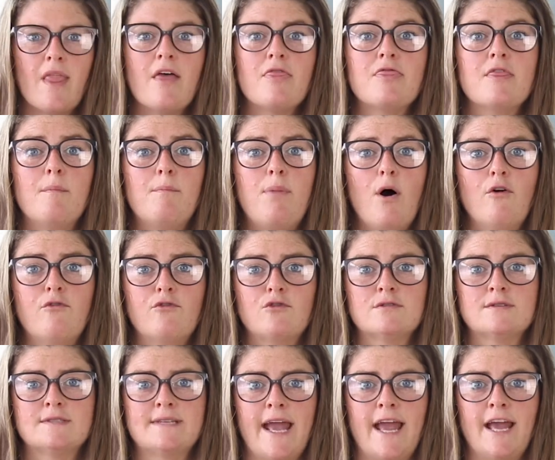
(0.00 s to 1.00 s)
The BOFU
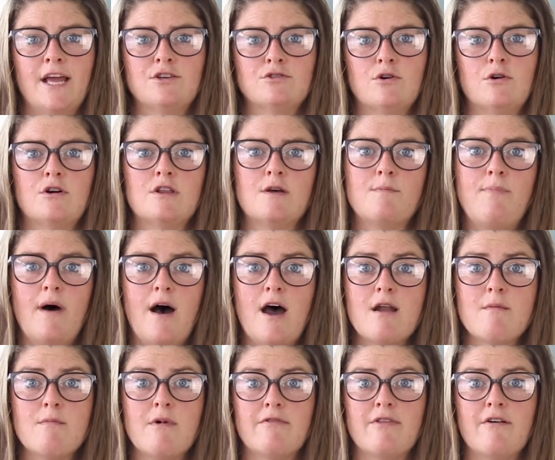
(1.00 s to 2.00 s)
stage, or the
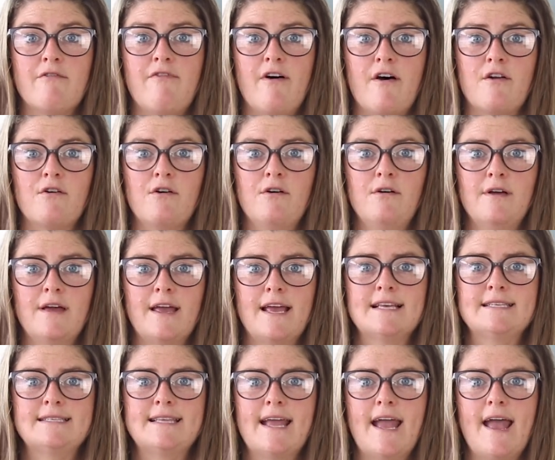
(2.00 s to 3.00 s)
bottom of the funnel,
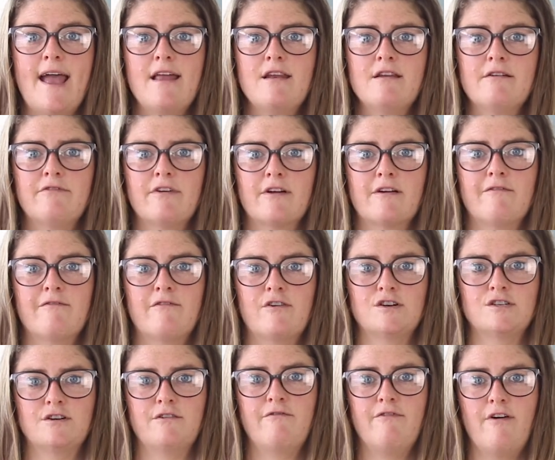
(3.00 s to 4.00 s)
is the end of the
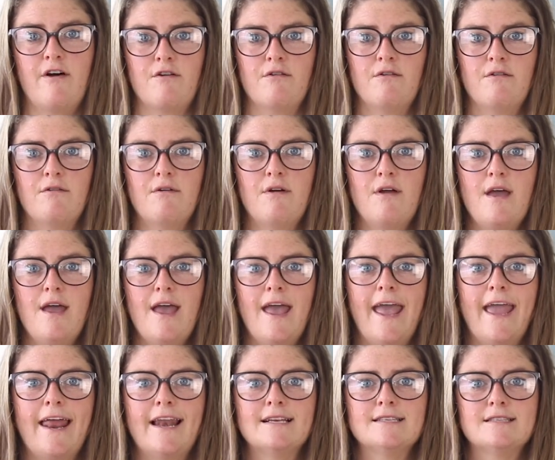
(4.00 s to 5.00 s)
conversion funnel.
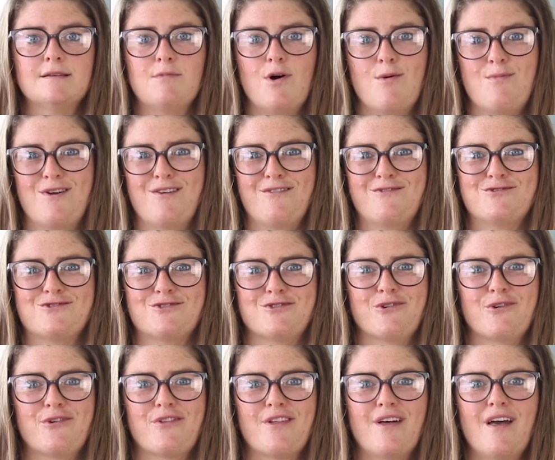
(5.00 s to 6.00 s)
It is the moment of
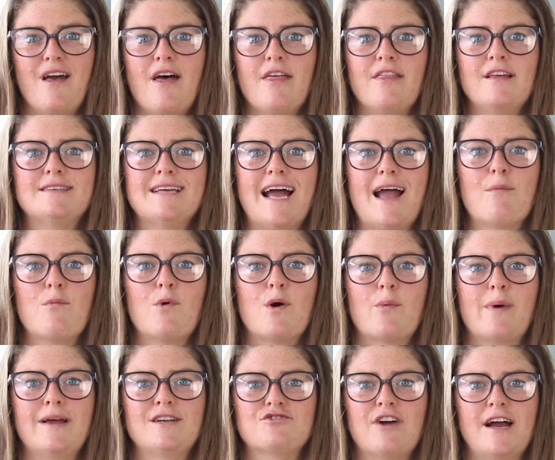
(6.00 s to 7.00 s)
truth, the time where
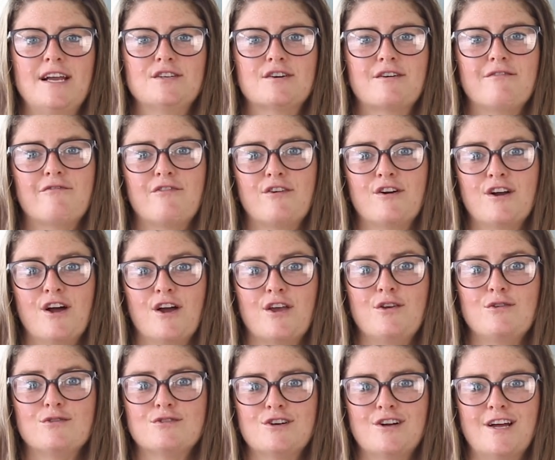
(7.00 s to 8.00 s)
we try to convert a
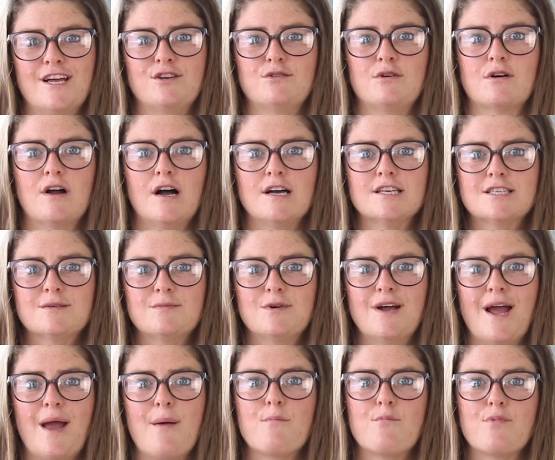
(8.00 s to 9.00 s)
user into a customer
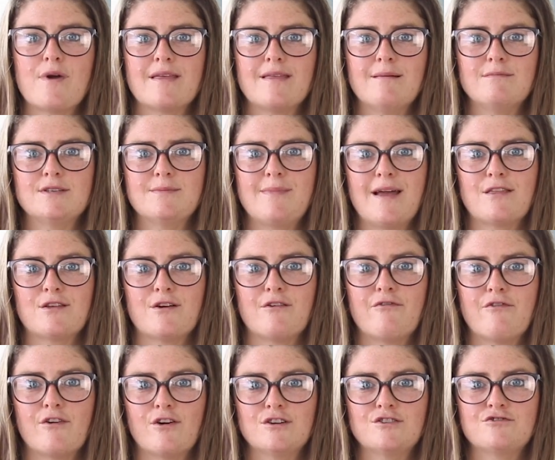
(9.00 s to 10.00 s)
and bring them to make their
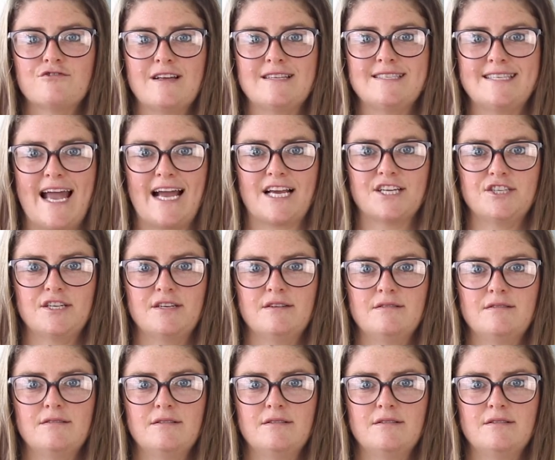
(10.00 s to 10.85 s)
first transaction.